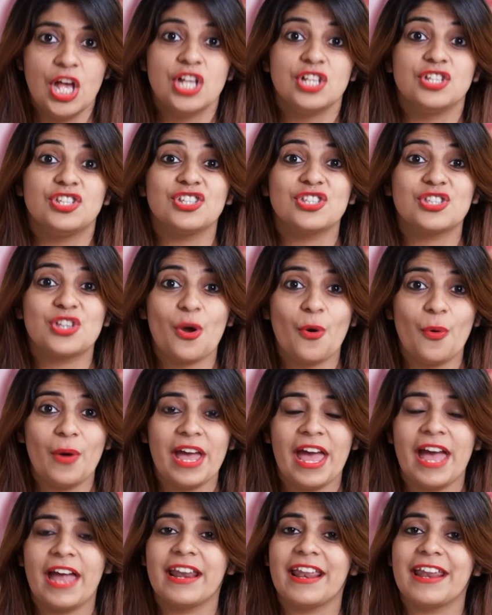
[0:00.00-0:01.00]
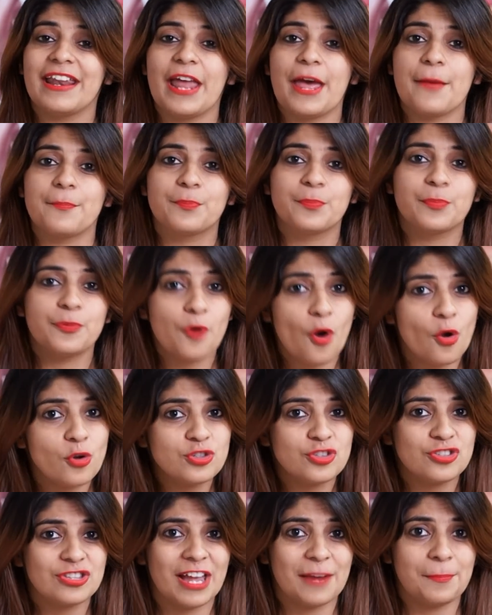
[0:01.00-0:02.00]
just go ahead and
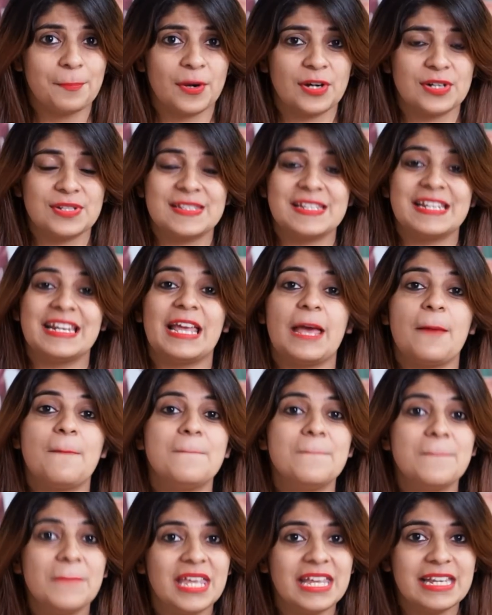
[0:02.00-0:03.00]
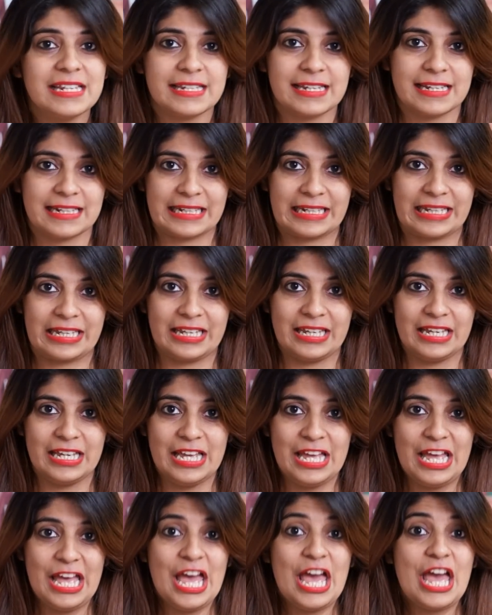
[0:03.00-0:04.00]
approach that person immediately.
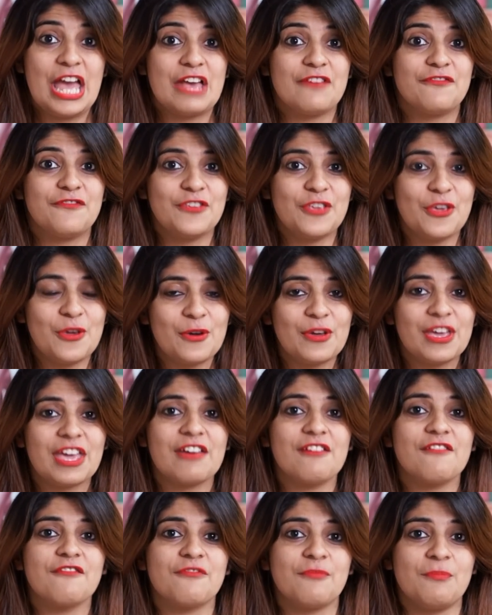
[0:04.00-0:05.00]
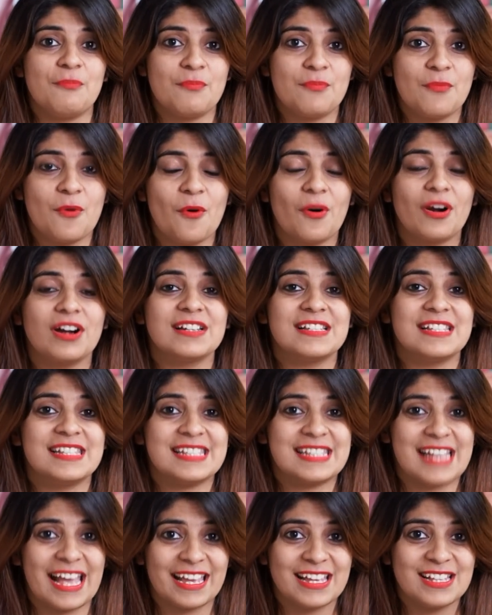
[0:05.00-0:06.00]
If you give more
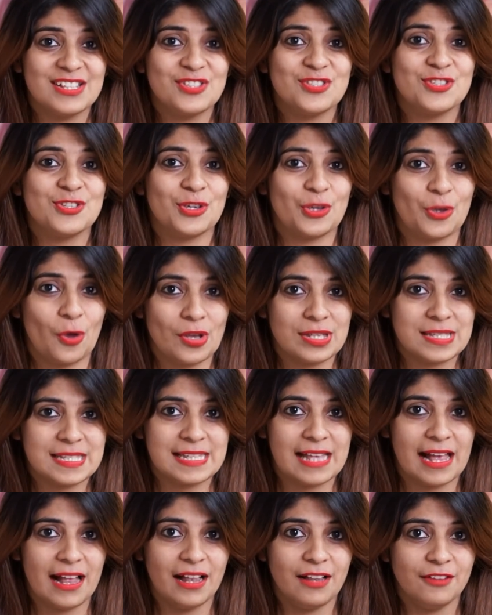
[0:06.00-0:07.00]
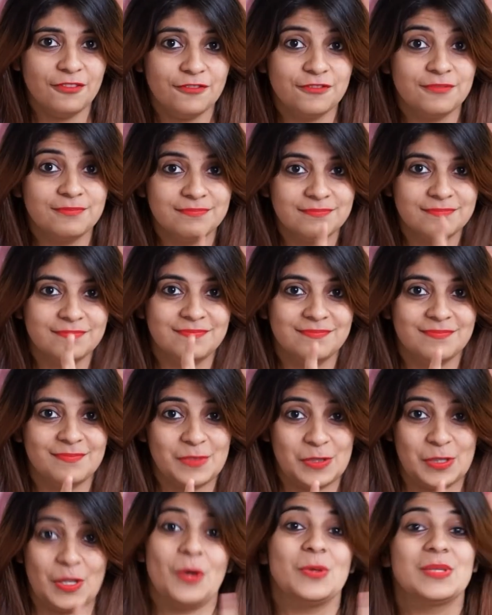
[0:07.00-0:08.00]
seconds to yourself,
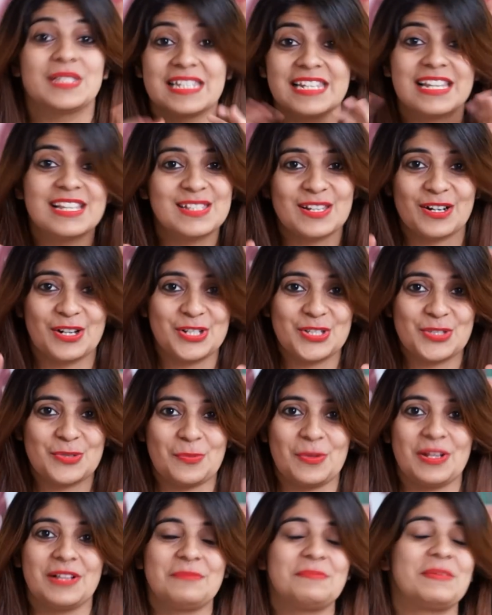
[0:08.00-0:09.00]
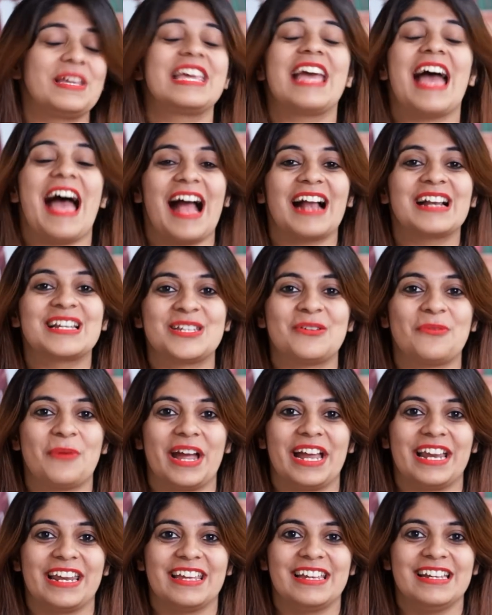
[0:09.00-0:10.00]
those lizards will be
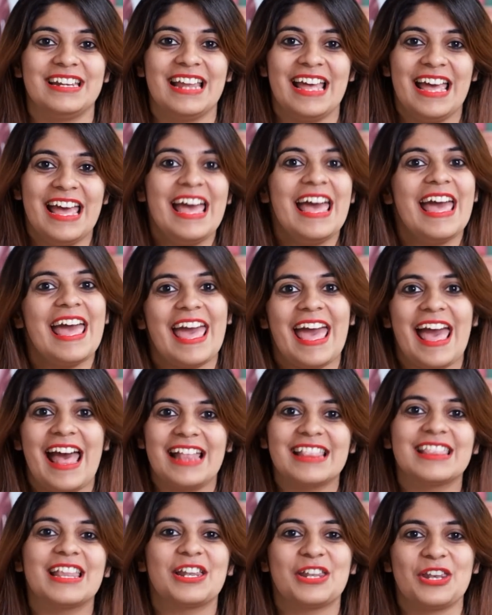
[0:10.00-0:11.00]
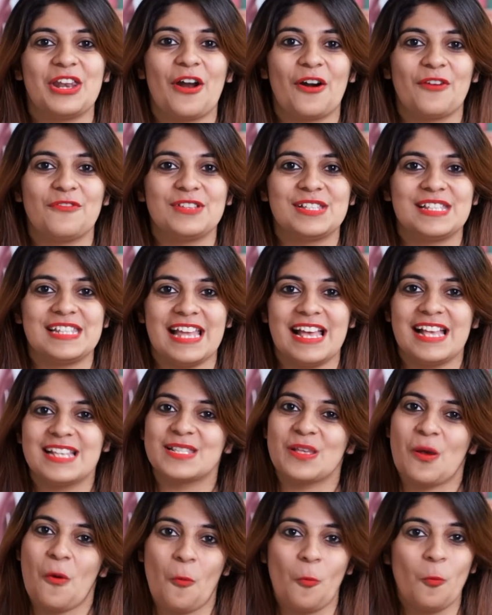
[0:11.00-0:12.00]
activated and that
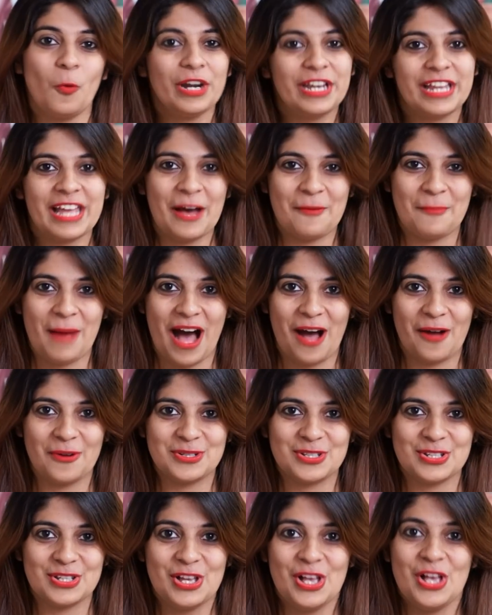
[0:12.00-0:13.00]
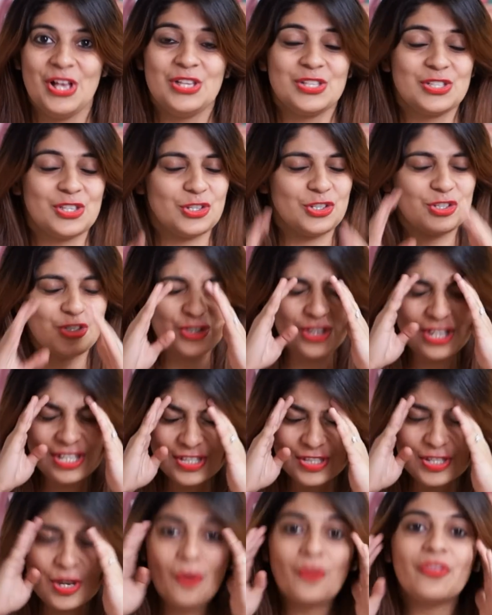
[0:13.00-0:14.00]
nervousness would come out. So
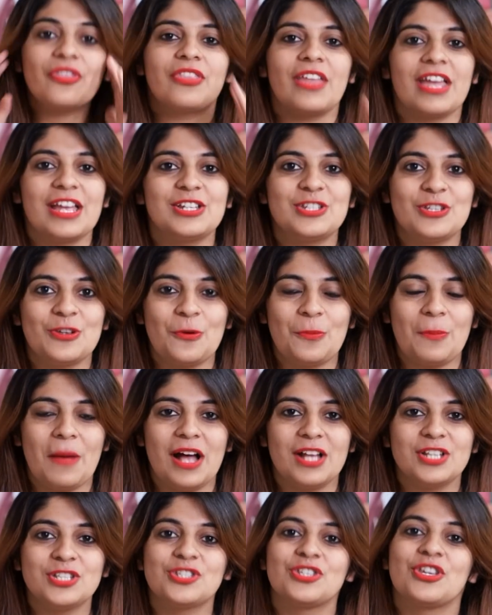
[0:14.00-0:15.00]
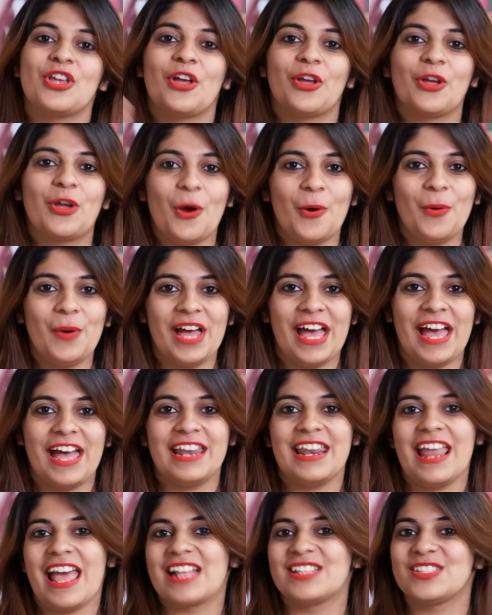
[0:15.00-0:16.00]
just don't think too much. Go
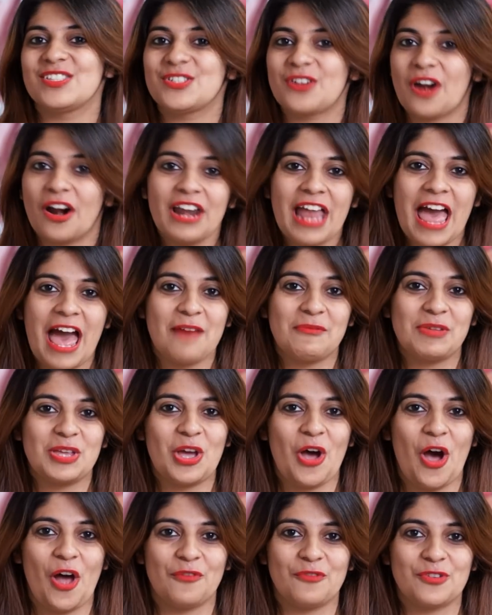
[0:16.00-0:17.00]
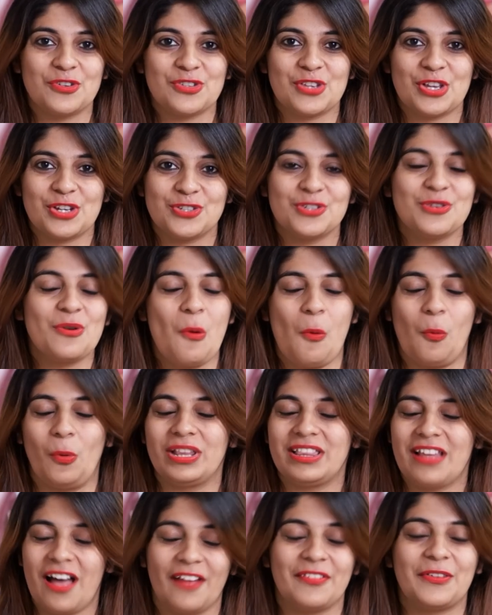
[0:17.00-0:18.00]
ahead and start having conversation
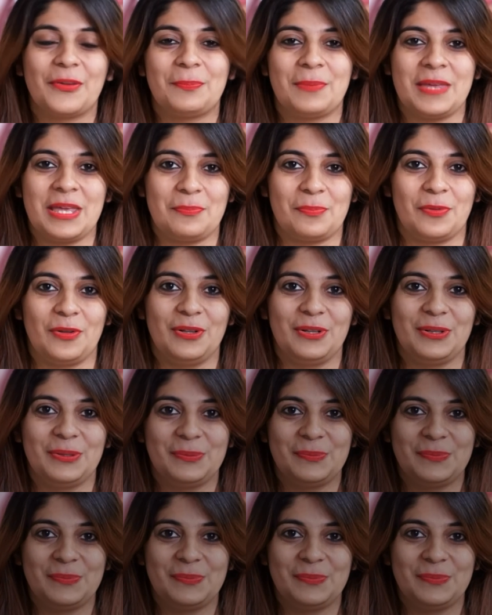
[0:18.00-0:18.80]
with other people.